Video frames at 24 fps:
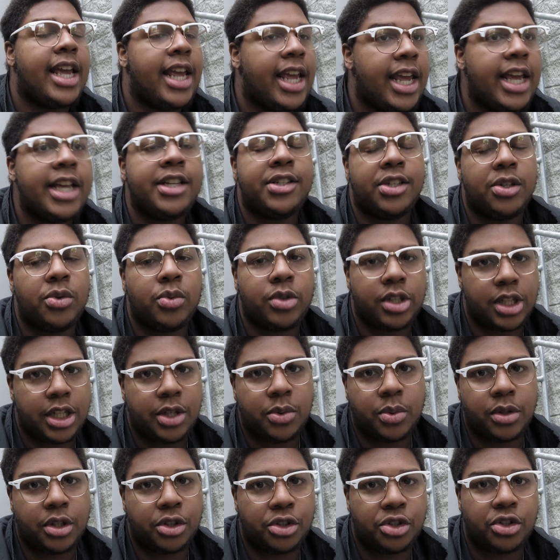isn't really
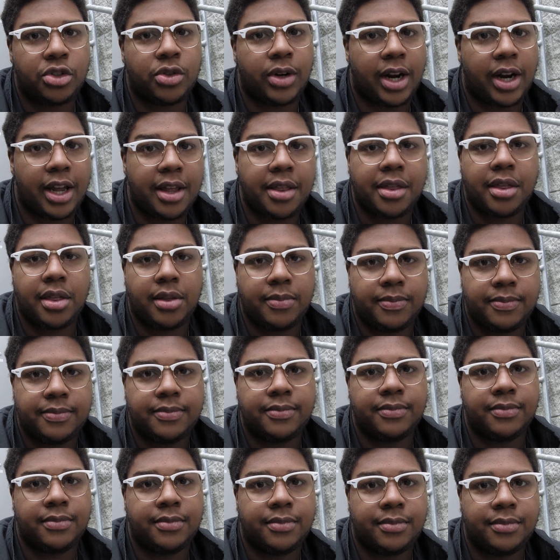real strength.
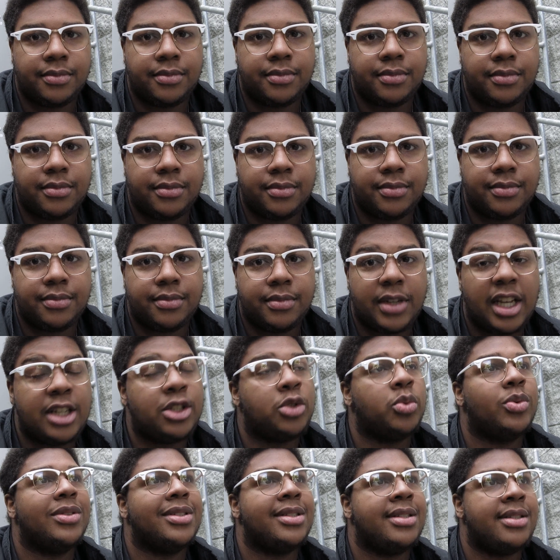It's
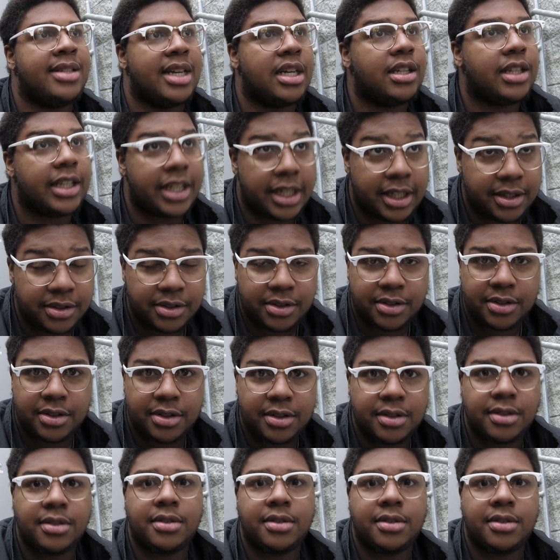resilience.